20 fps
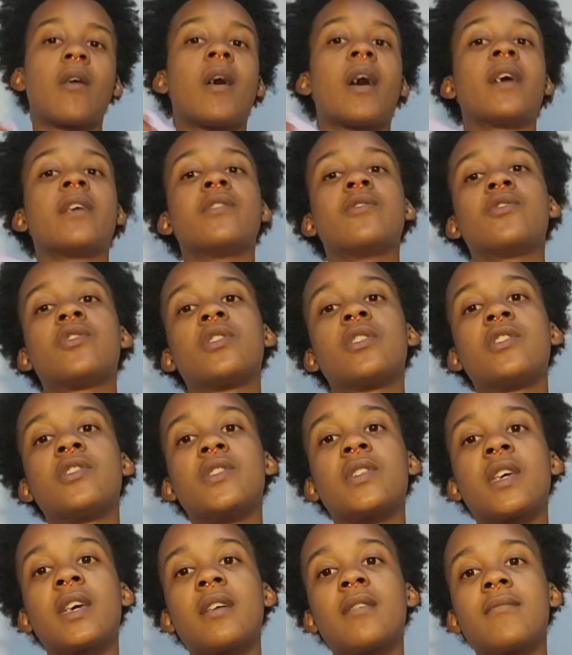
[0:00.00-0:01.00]
I usually
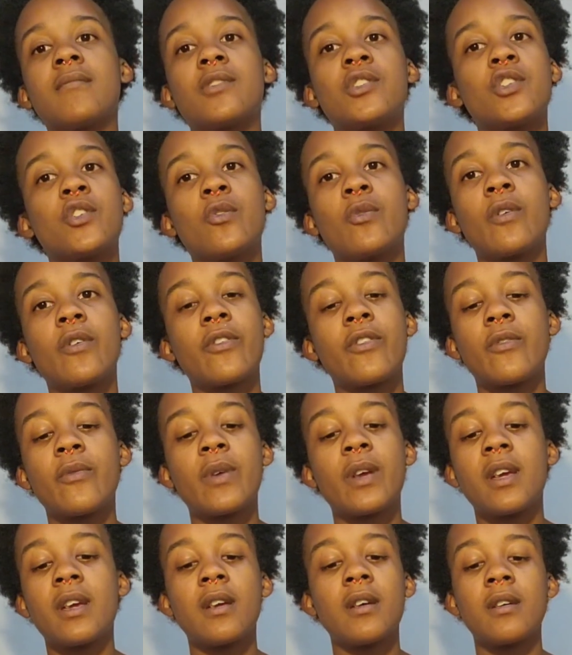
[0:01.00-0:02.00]
just get 2 or
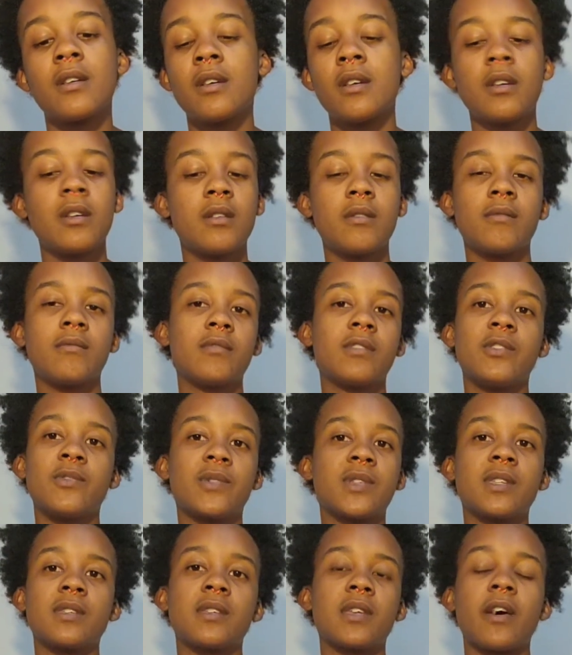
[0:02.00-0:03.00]
3
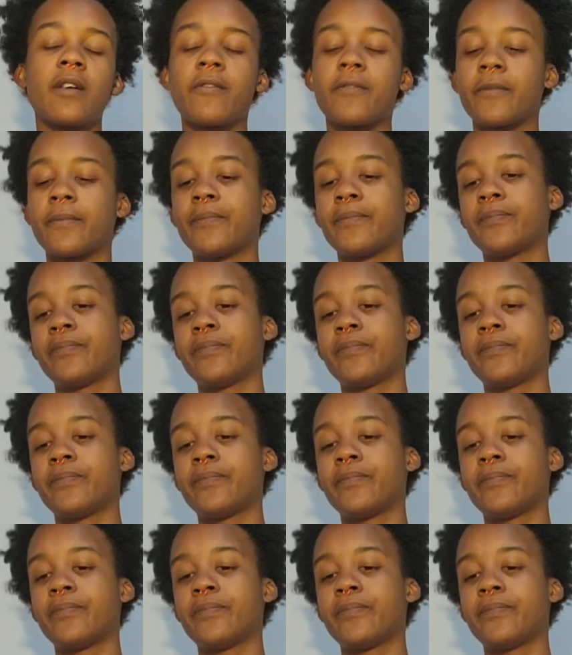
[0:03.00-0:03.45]
uses out of them.